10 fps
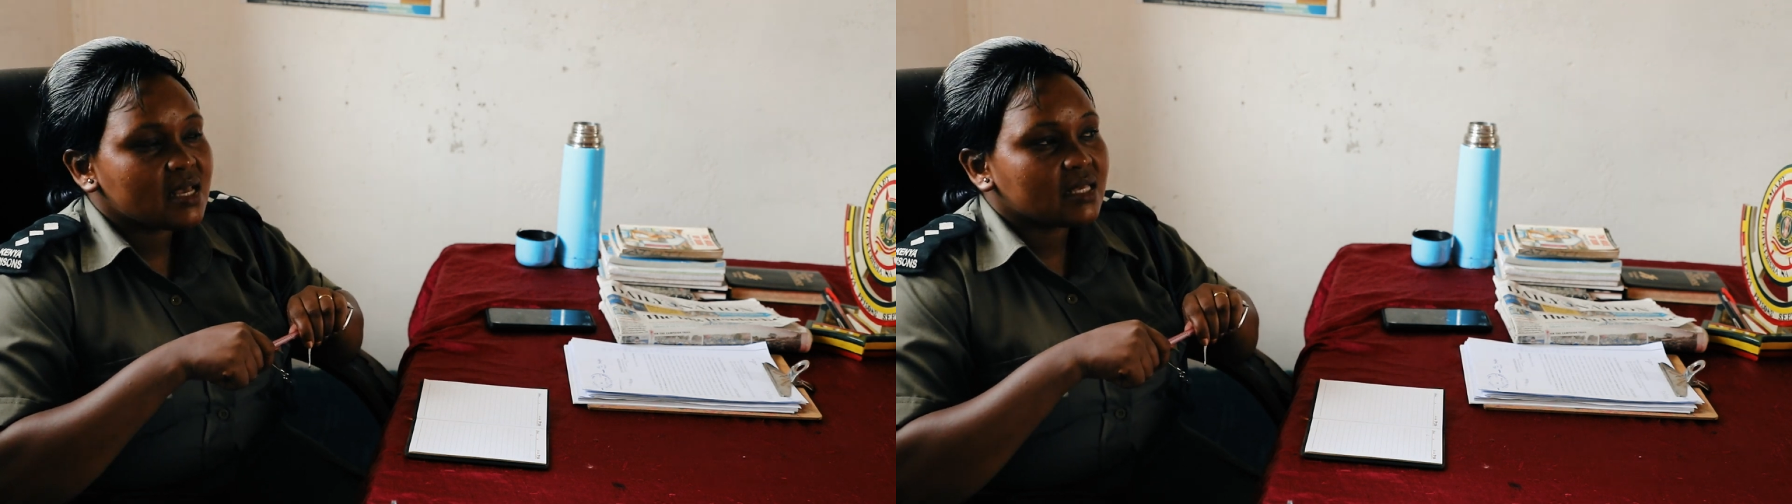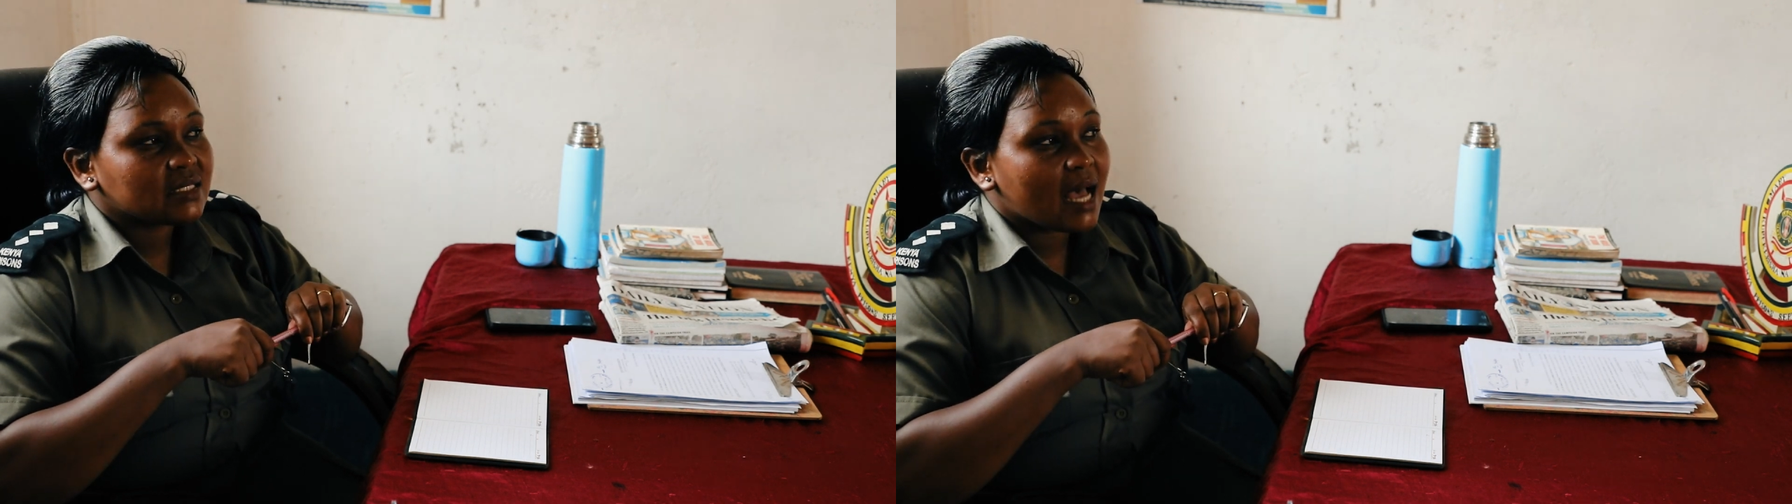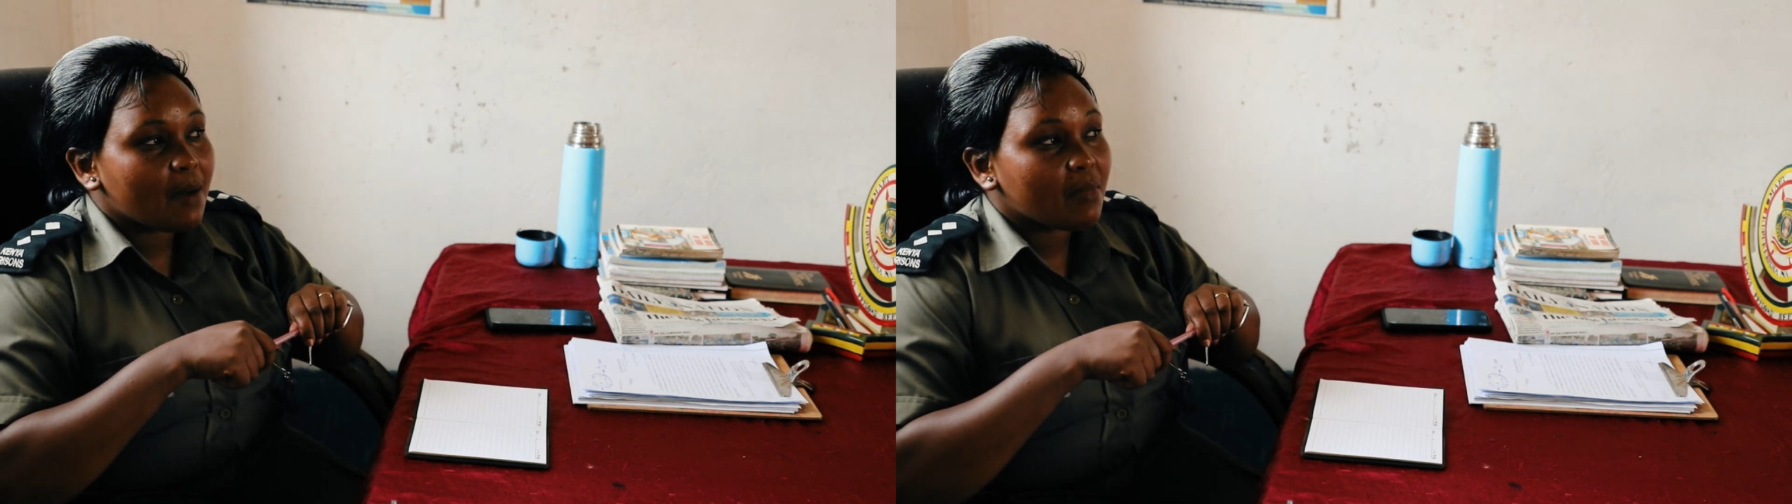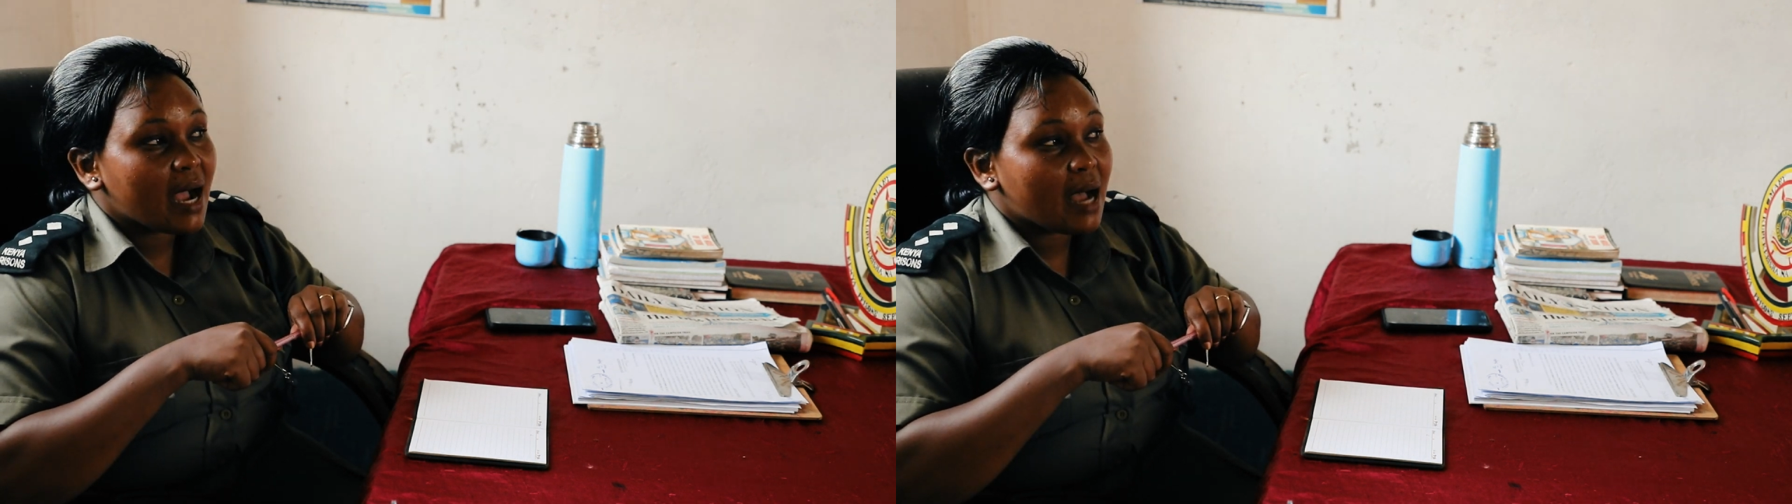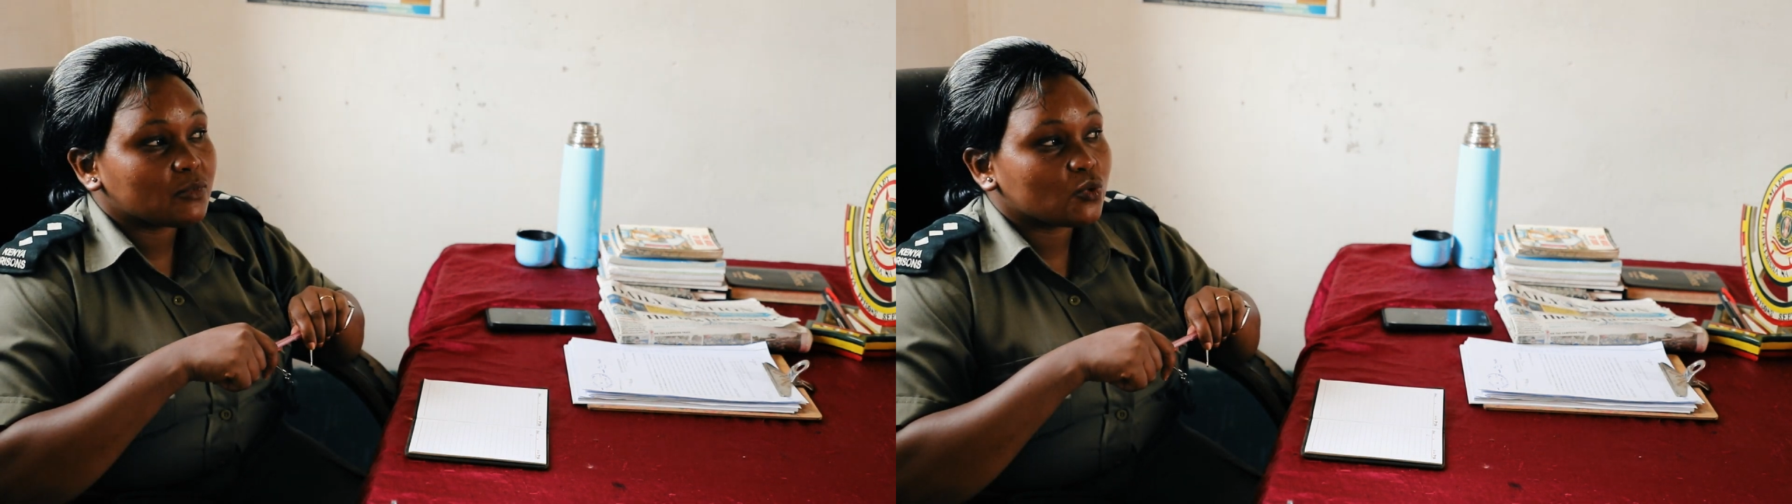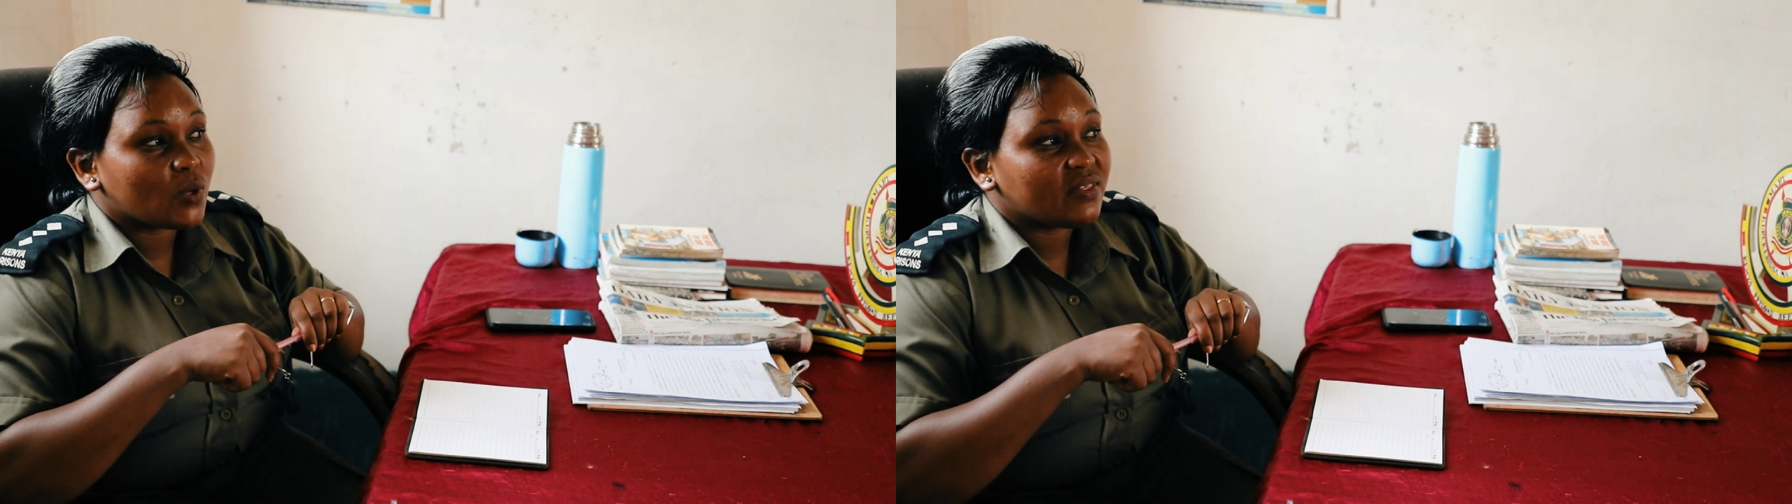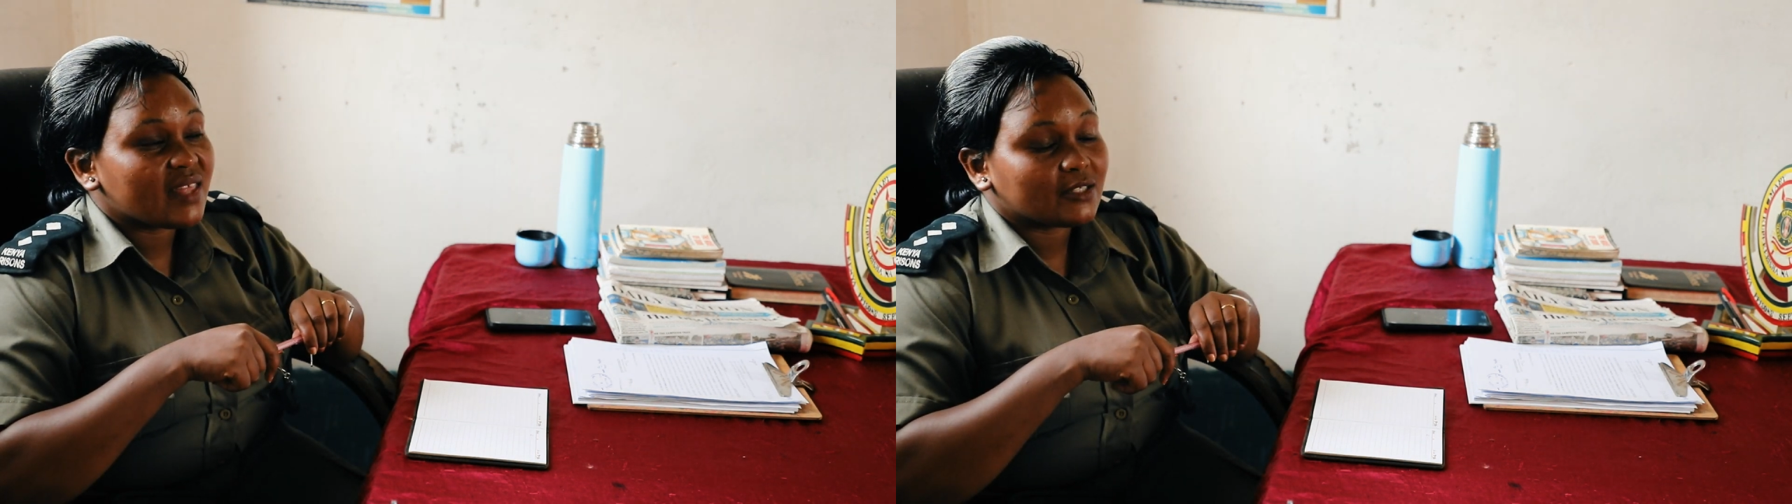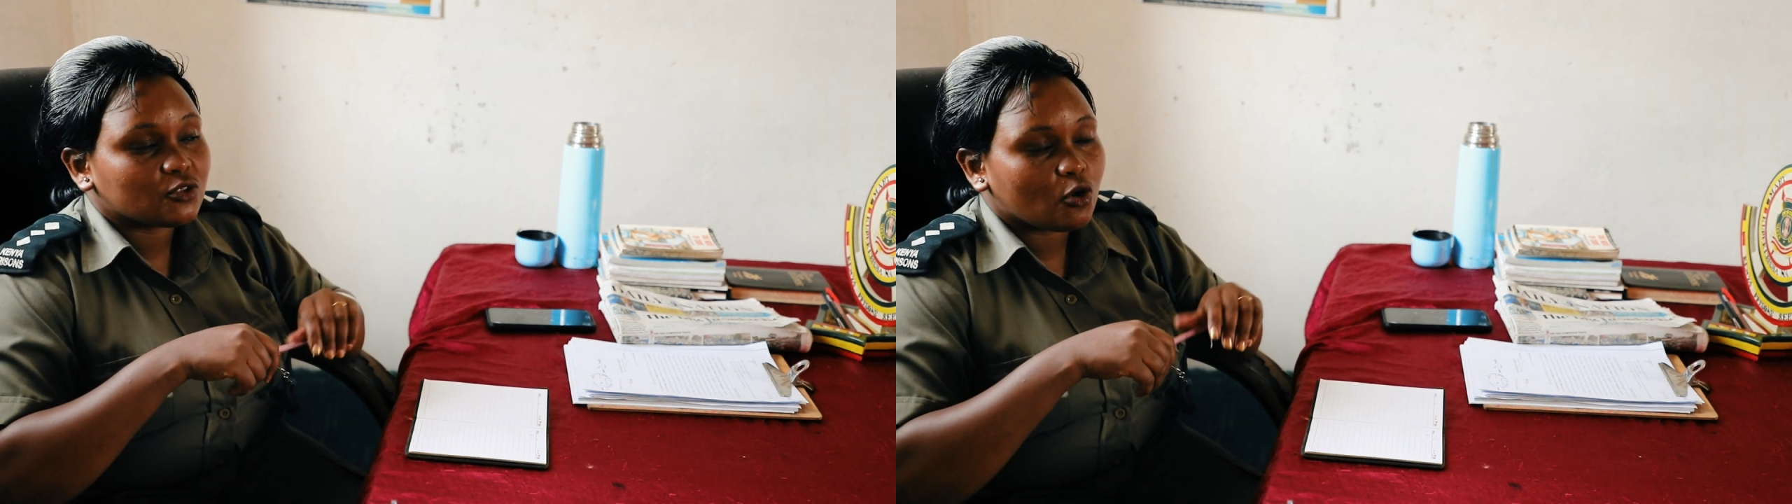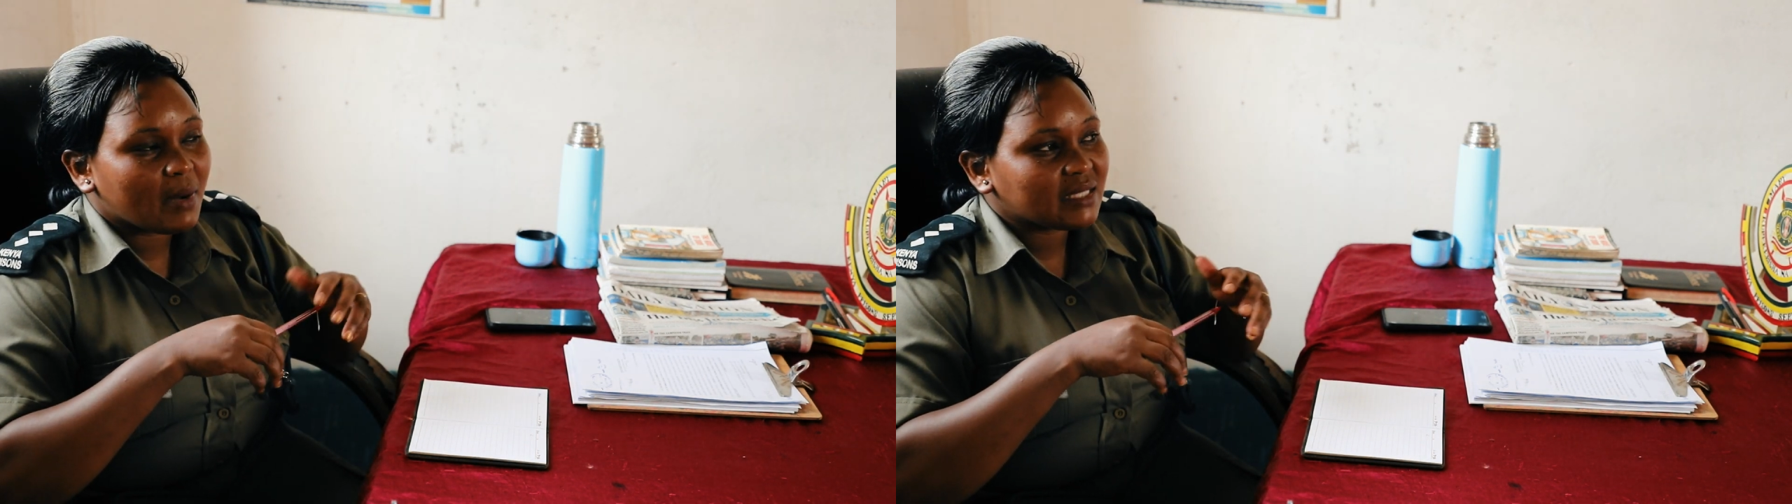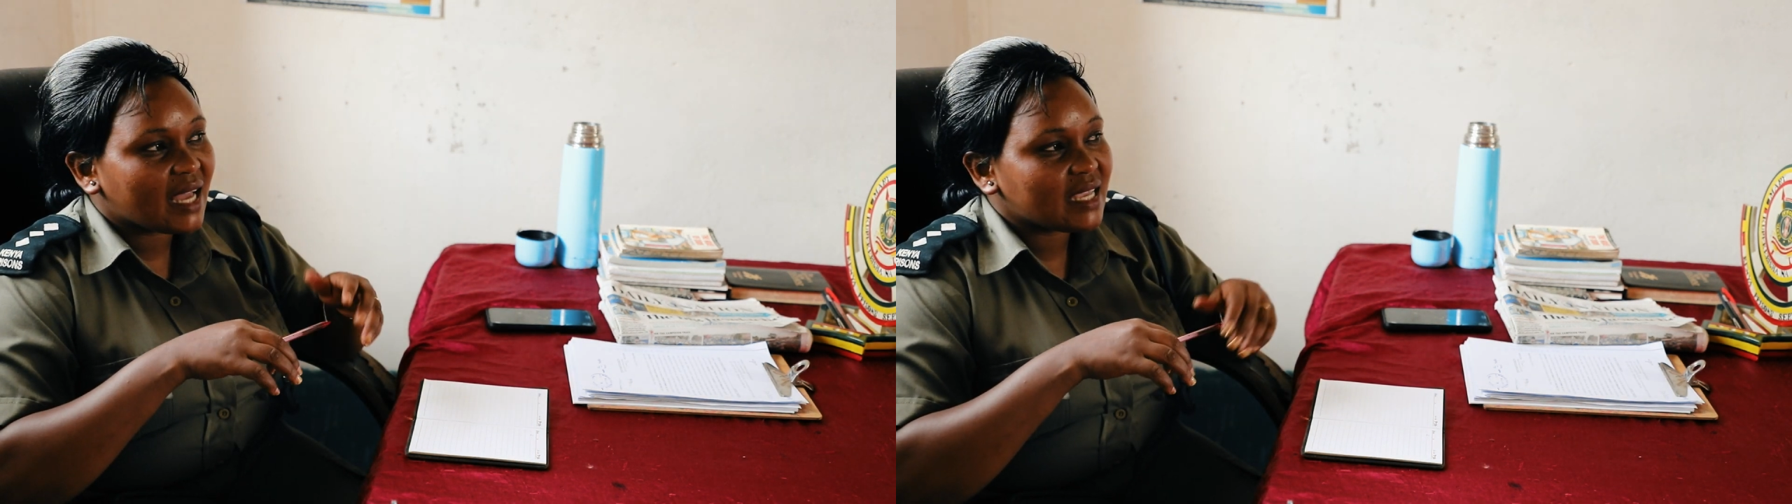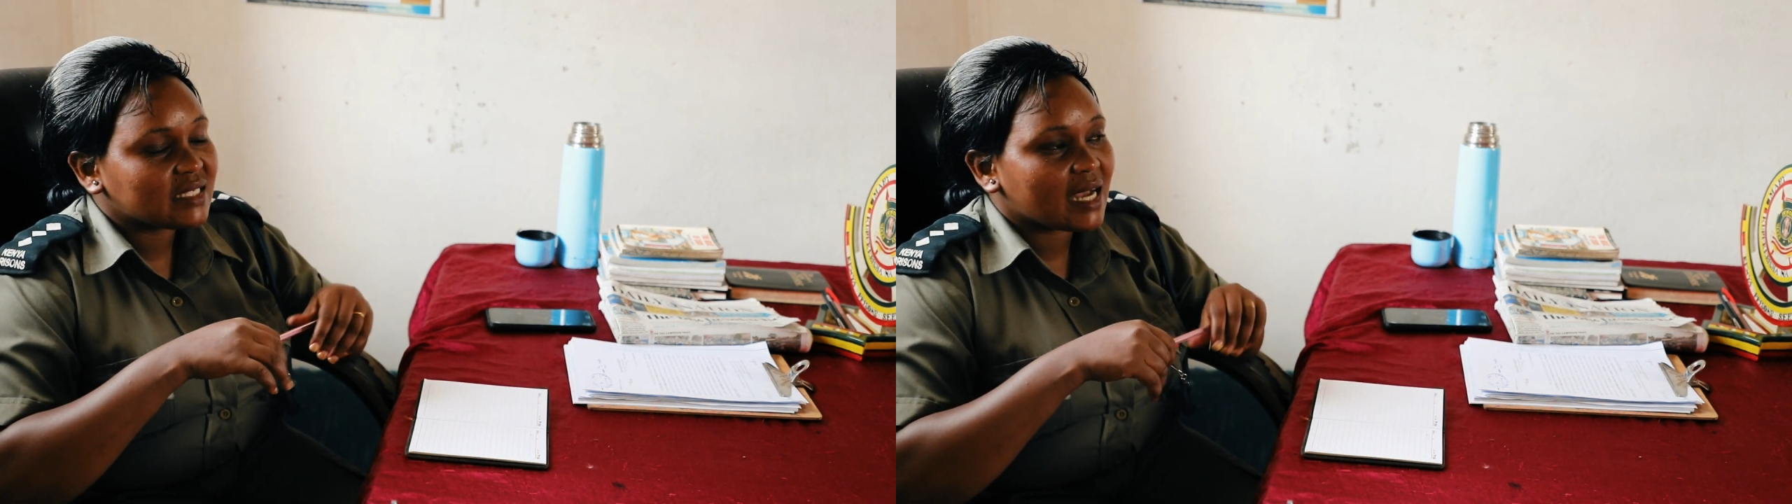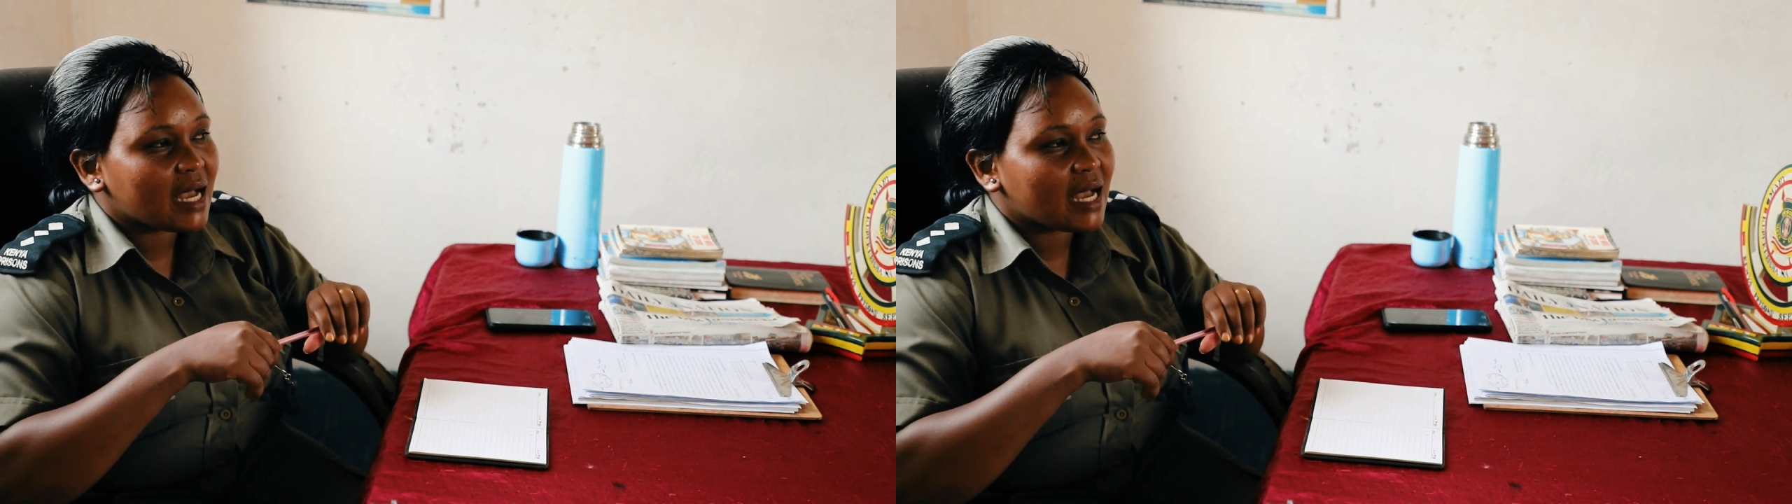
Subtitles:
some comes when they are traumatized,